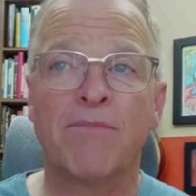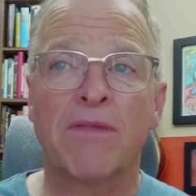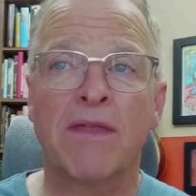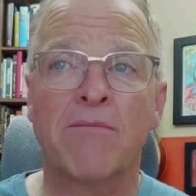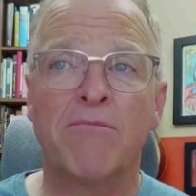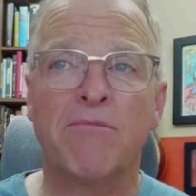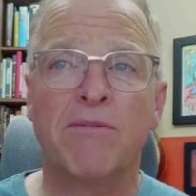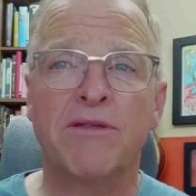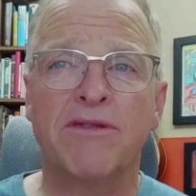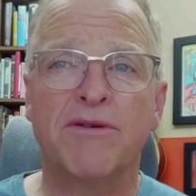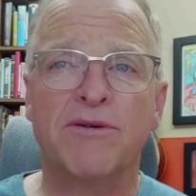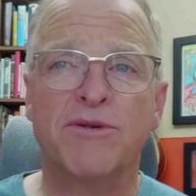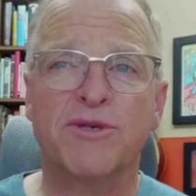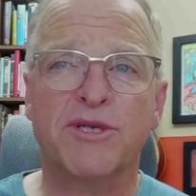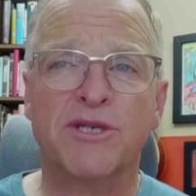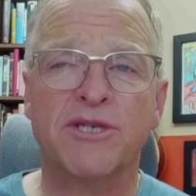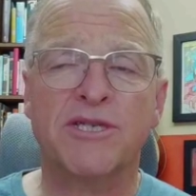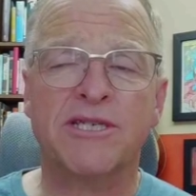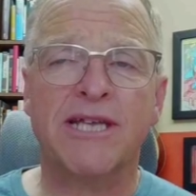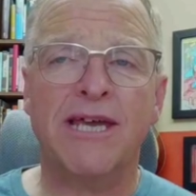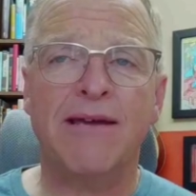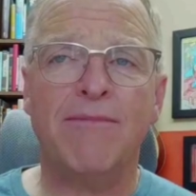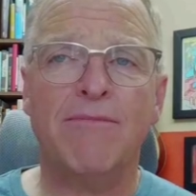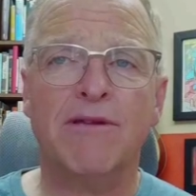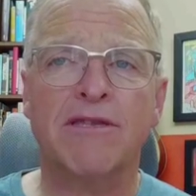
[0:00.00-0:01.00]
But there's a
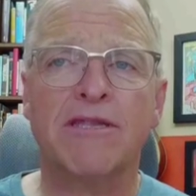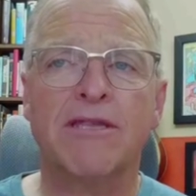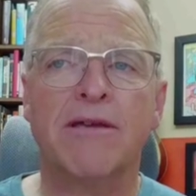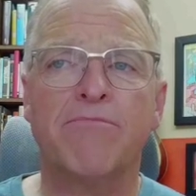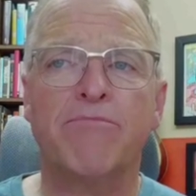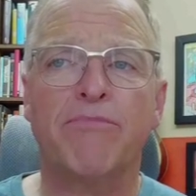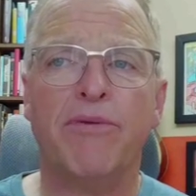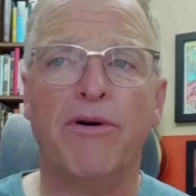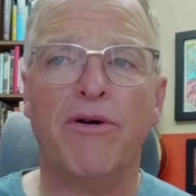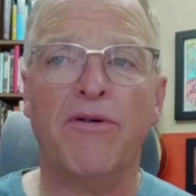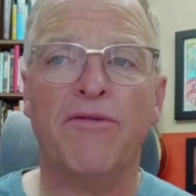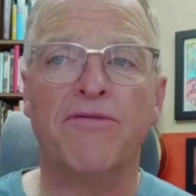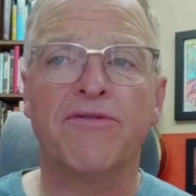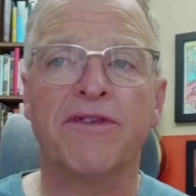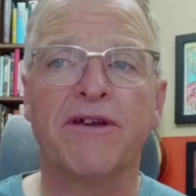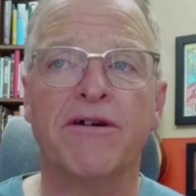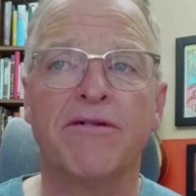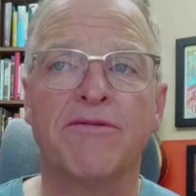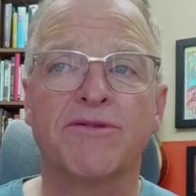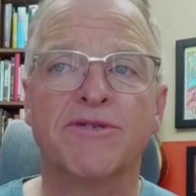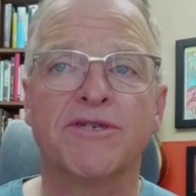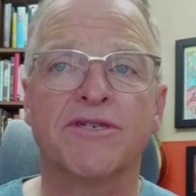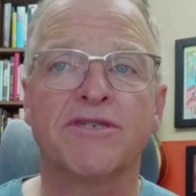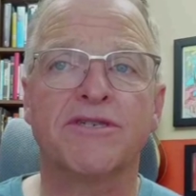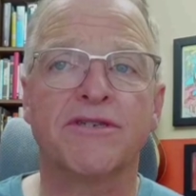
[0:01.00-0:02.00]
statement that Paul
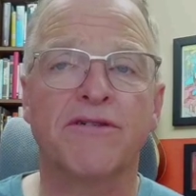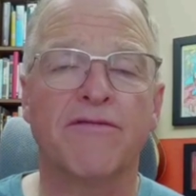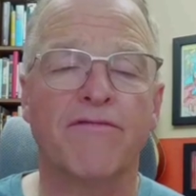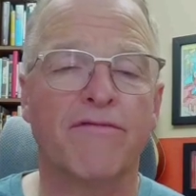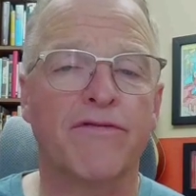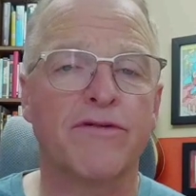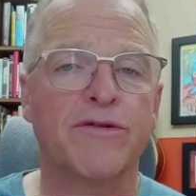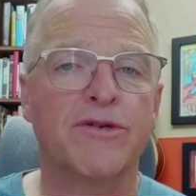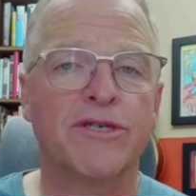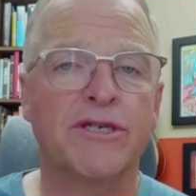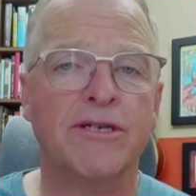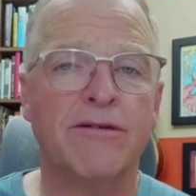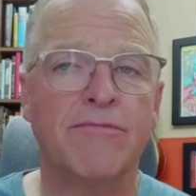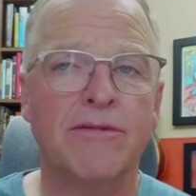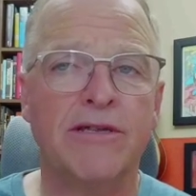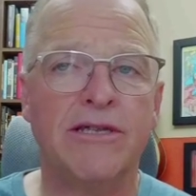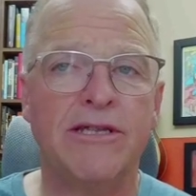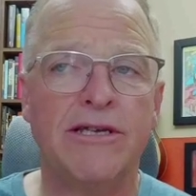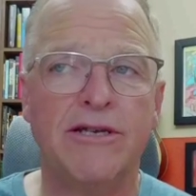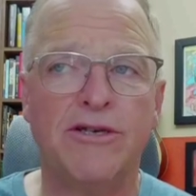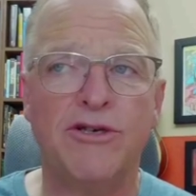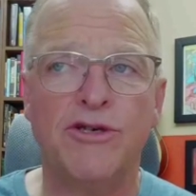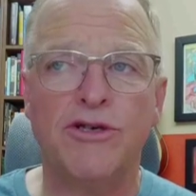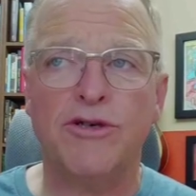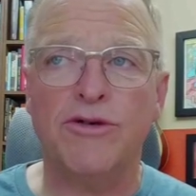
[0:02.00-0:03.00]
tells us in 1
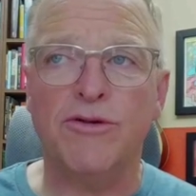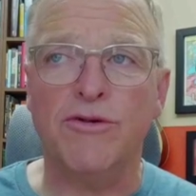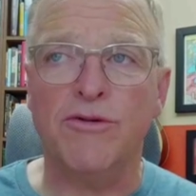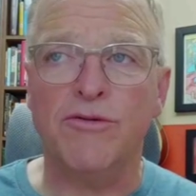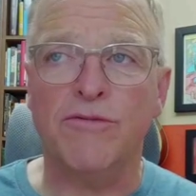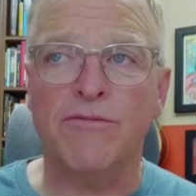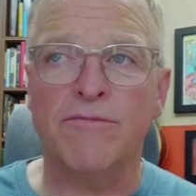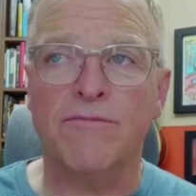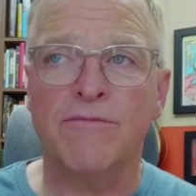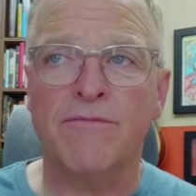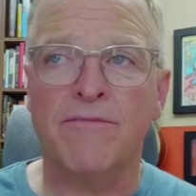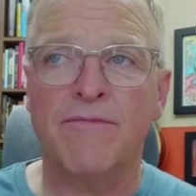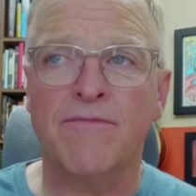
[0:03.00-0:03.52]
Timothy 2.